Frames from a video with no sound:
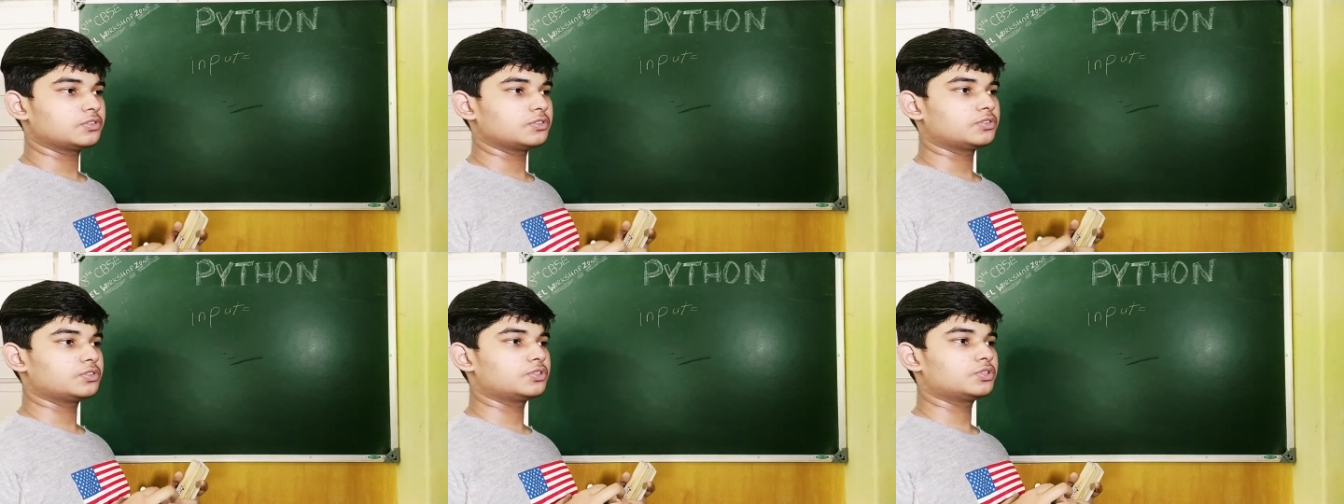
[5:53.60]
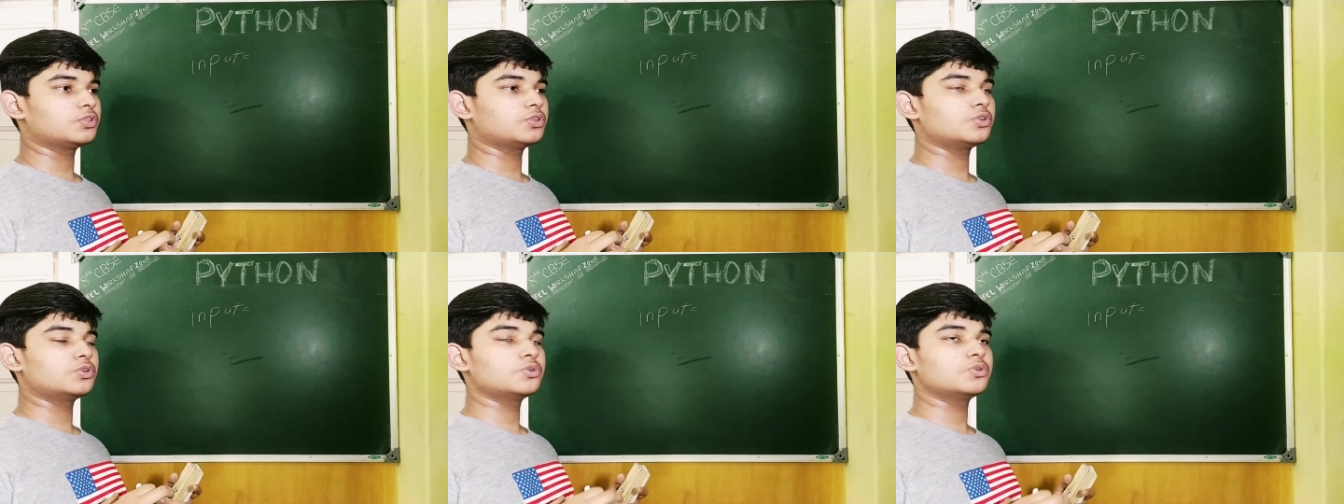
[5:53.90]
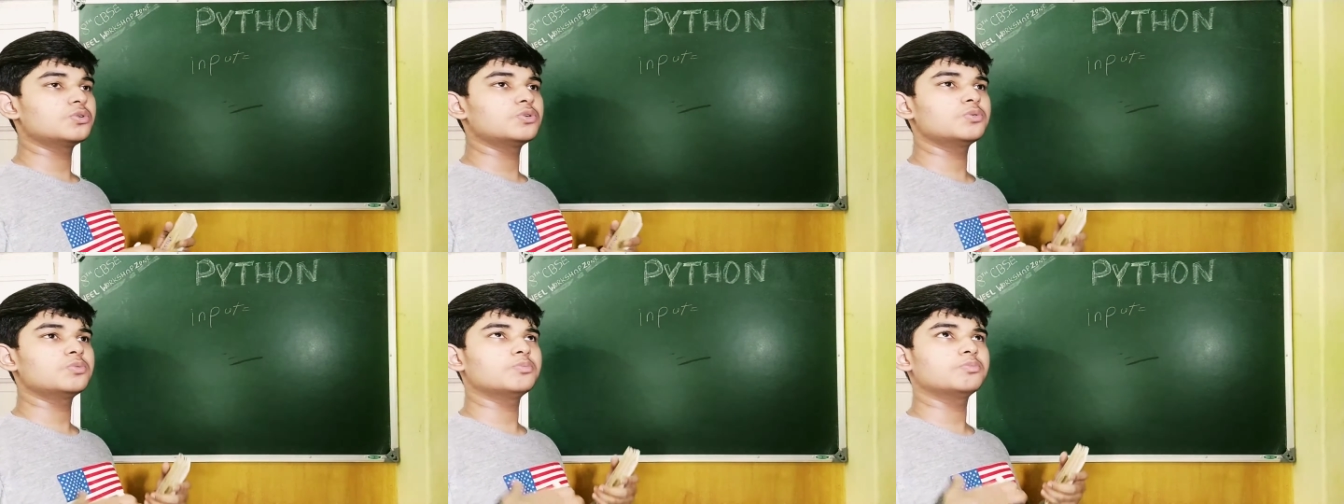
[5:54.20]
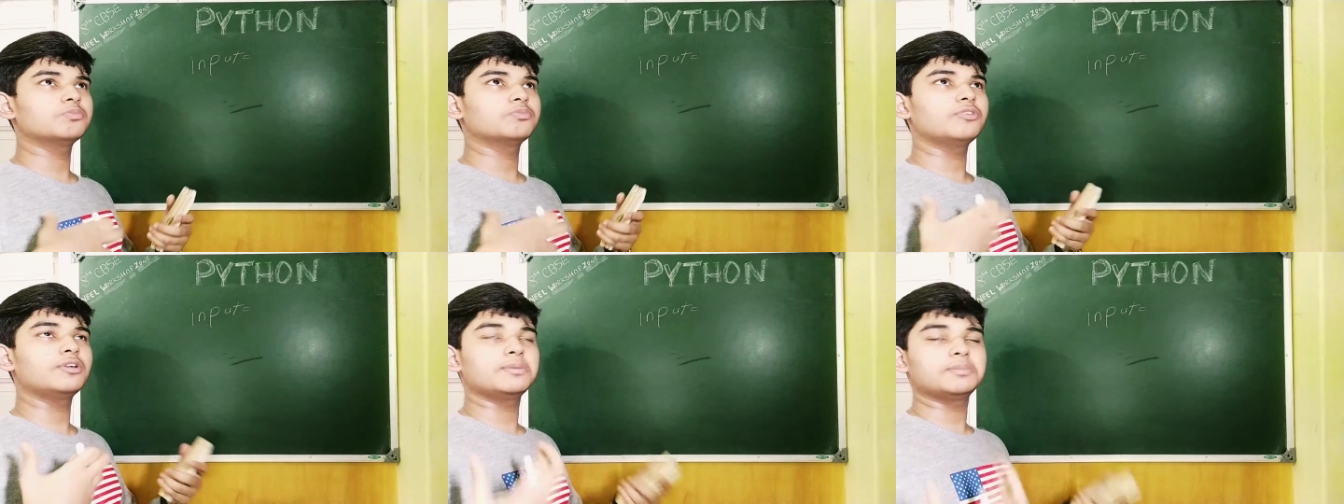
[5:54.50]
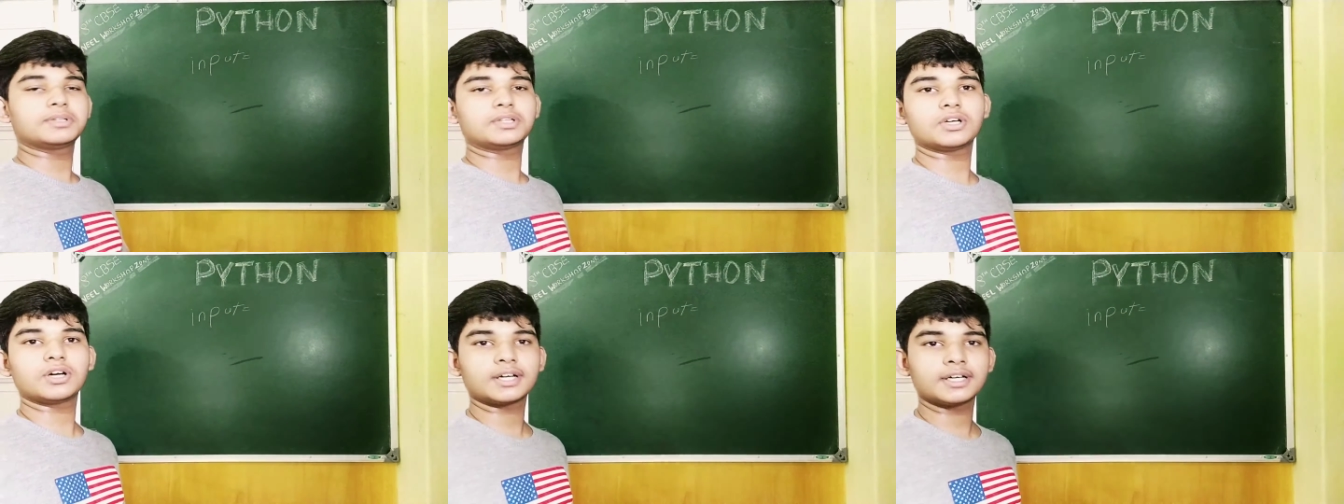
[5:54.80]
So we'll
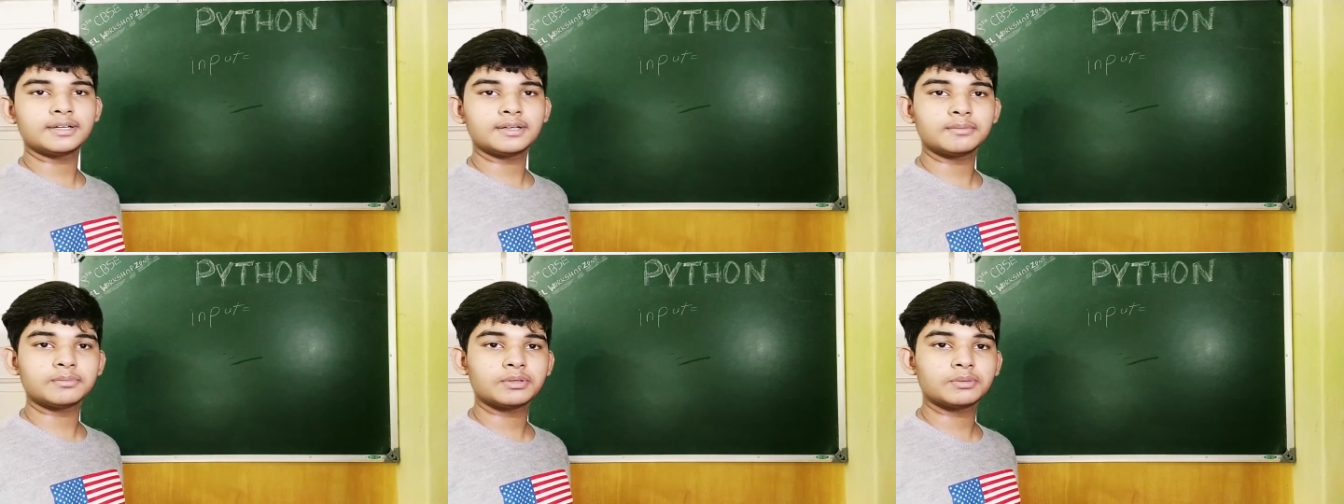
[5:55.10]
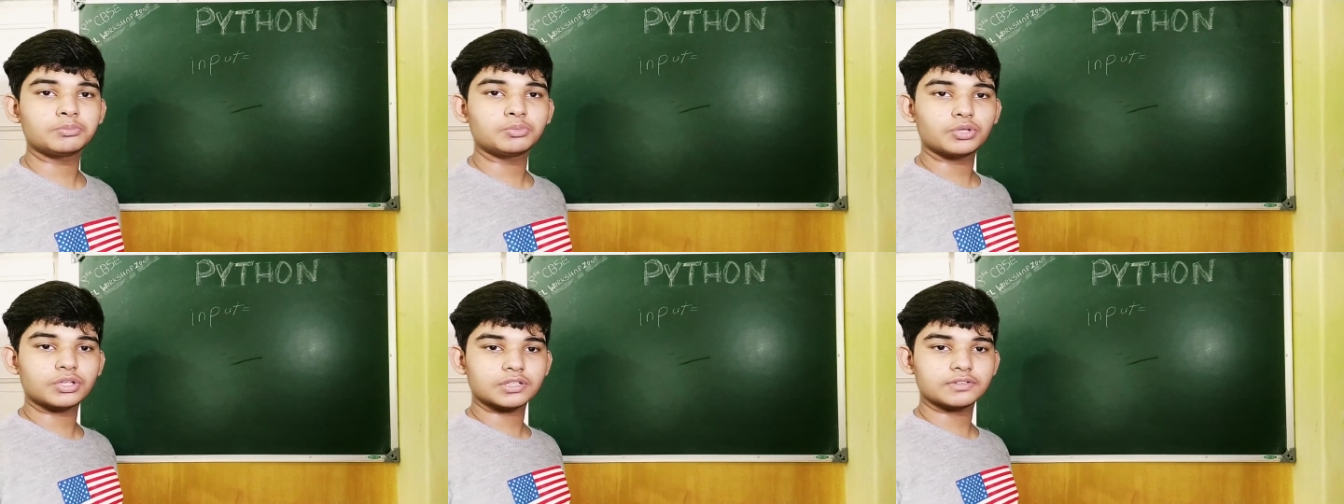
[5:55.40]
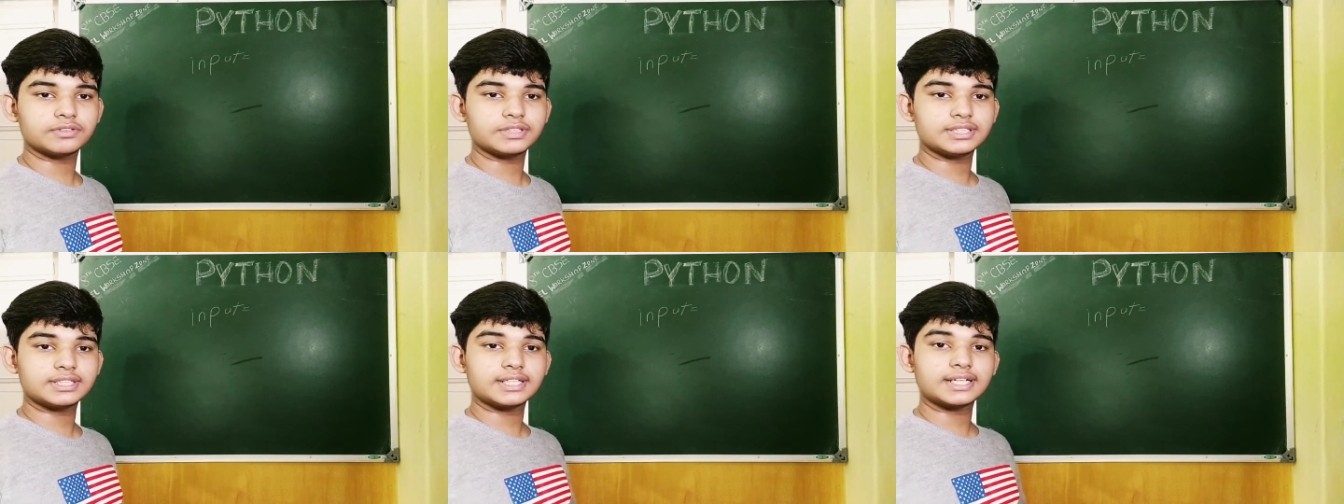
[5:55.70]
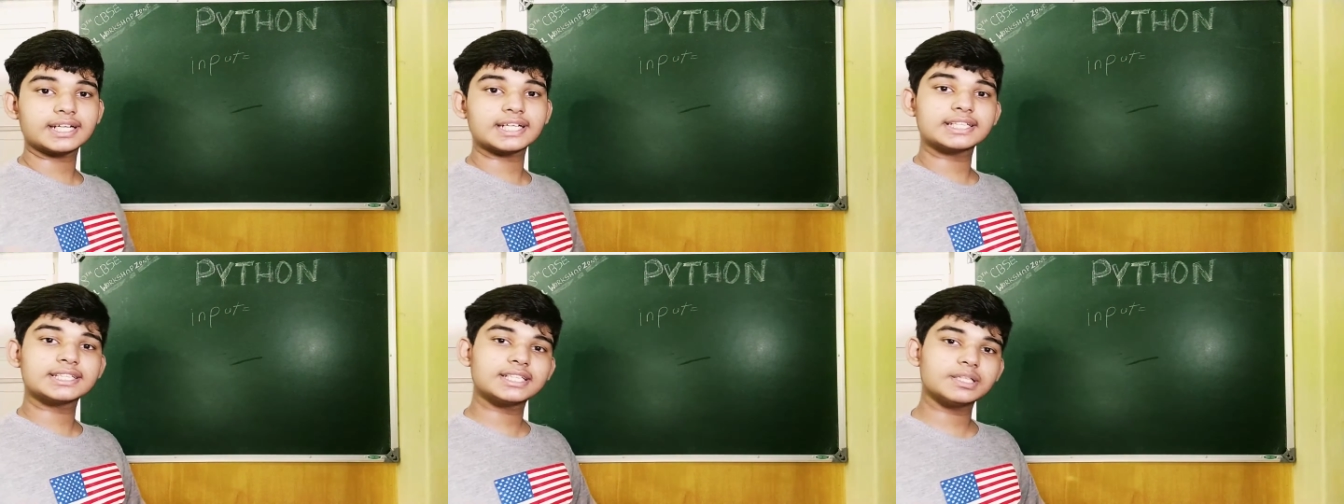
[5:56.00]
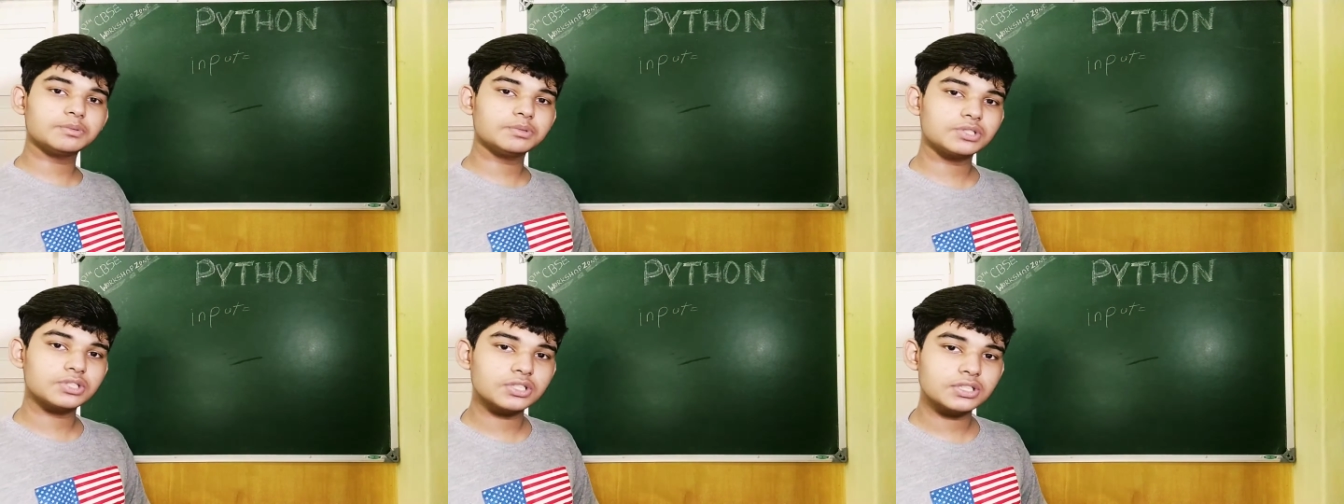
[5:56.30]
be talking about more of this in next
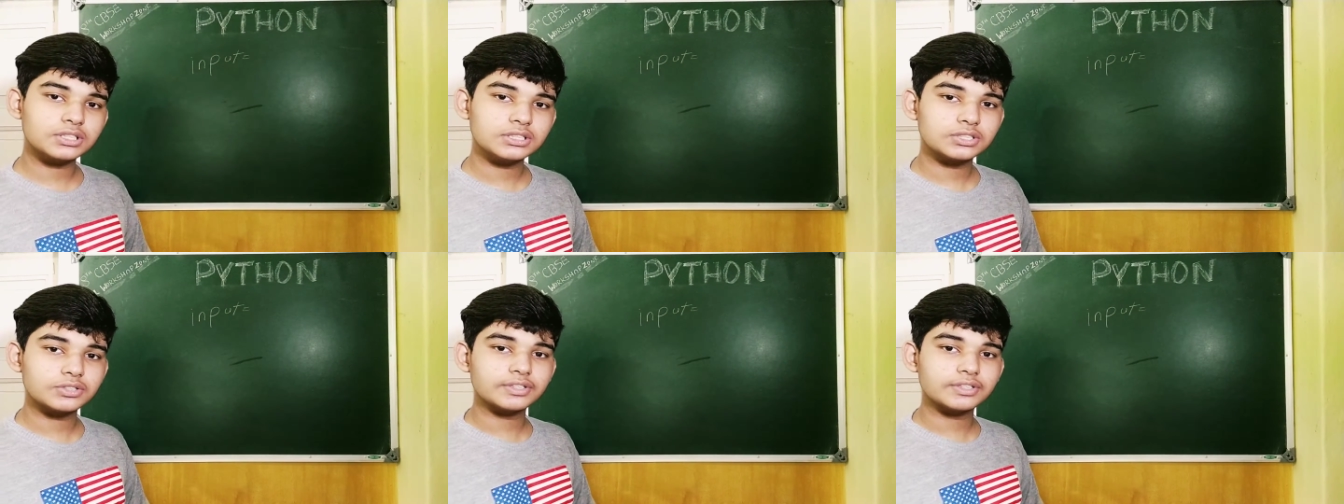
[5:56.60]
episode.